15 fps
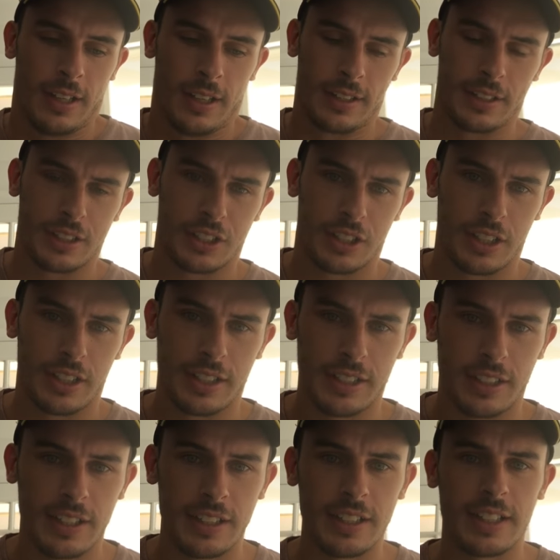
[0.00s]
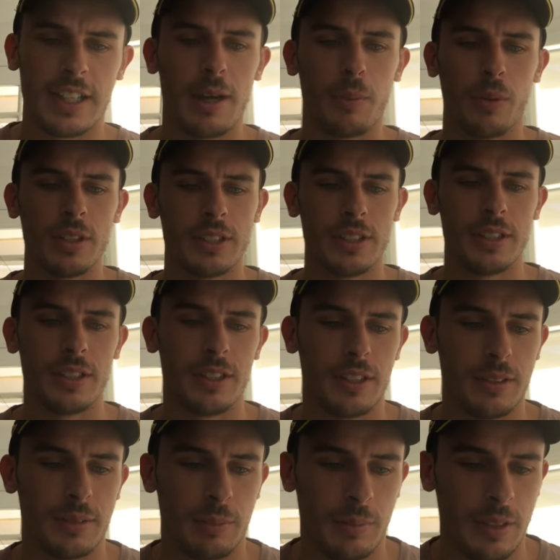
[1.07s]
I think the, they think the Cowboys
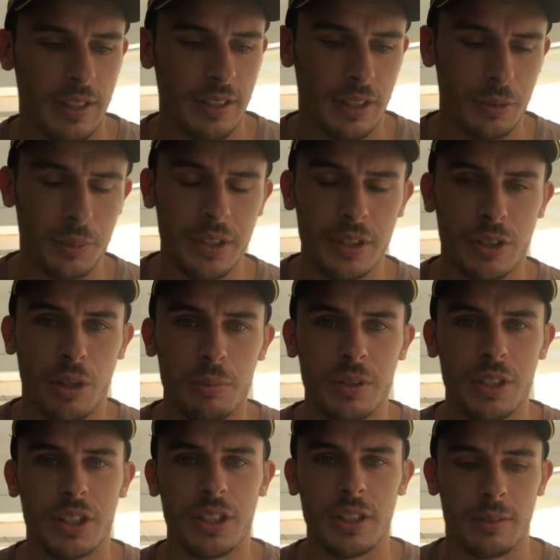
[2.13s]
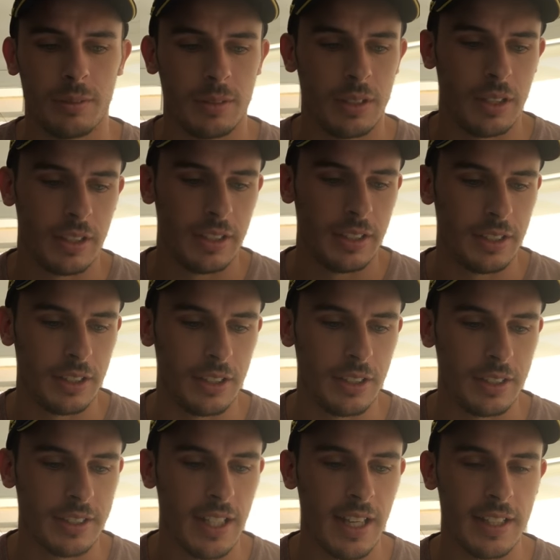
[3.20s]
uh, are going to win the comp this year. I think
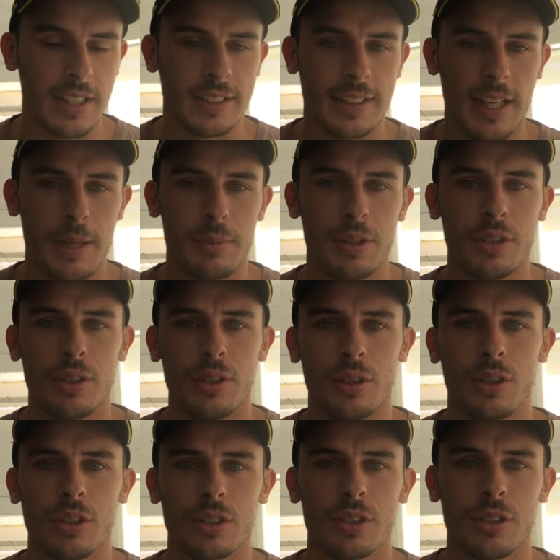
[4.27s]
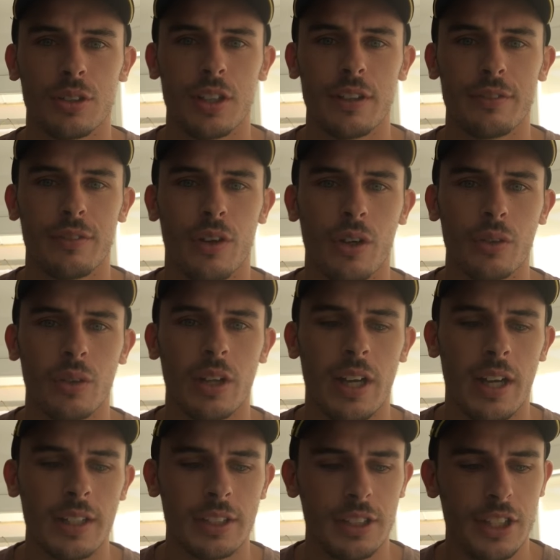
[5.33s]
you take their team who got to the grand final
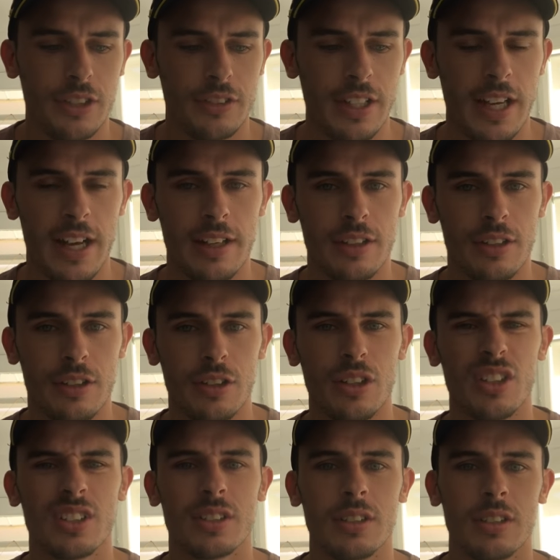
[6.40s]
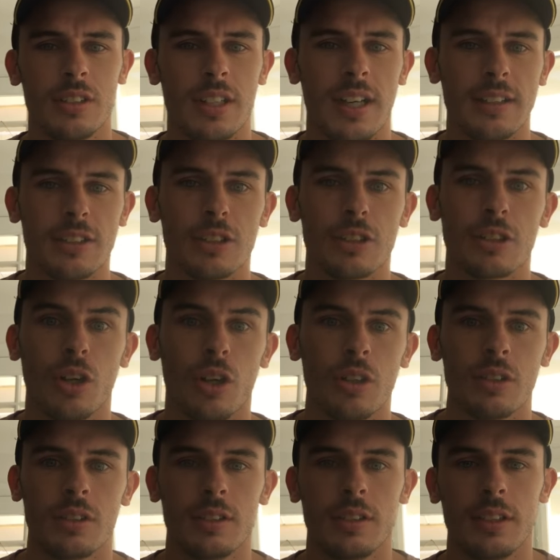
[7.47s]
last year and you add Thurston, you add Scott,
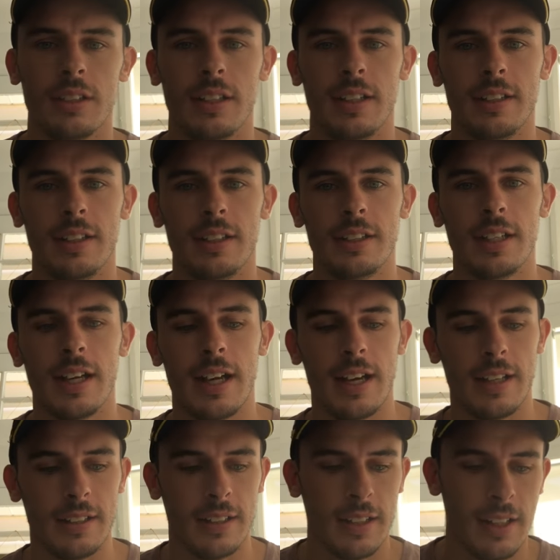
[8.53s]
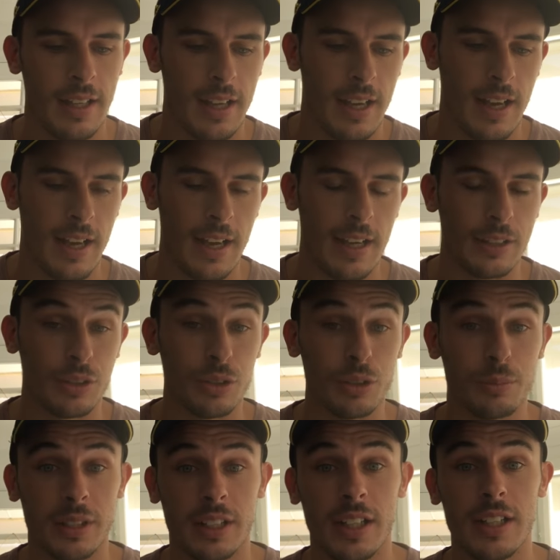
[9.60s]
and then you add uh,
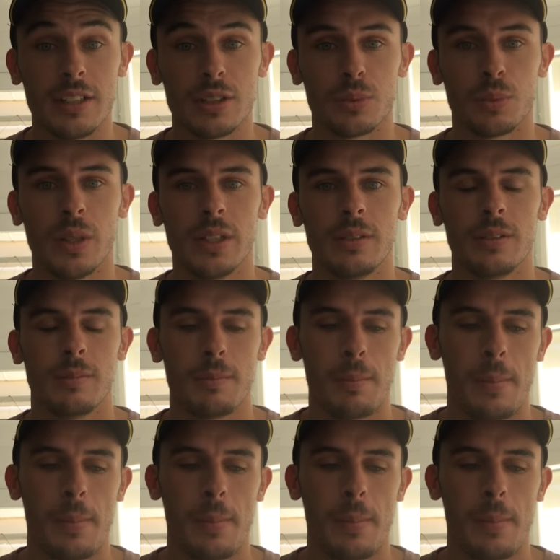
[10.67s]
Jordan McLean as well.